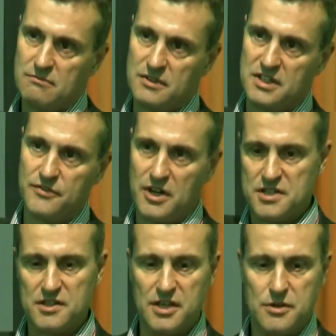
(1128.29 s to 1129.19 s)
the
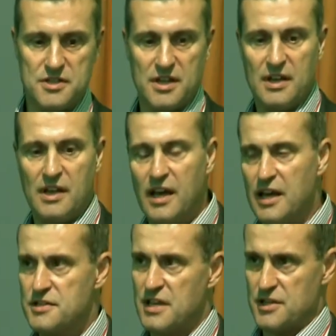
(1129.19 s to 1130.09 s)
device and the user
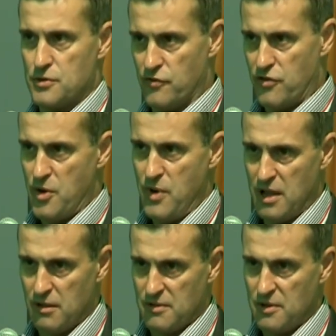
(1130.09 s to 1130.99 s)
is all very
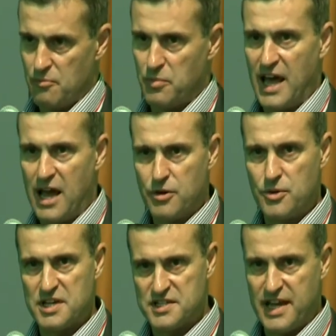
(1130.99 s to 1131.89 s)
well, but how do
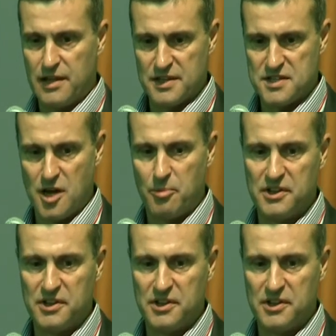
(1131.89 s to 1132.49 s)
I scale this up?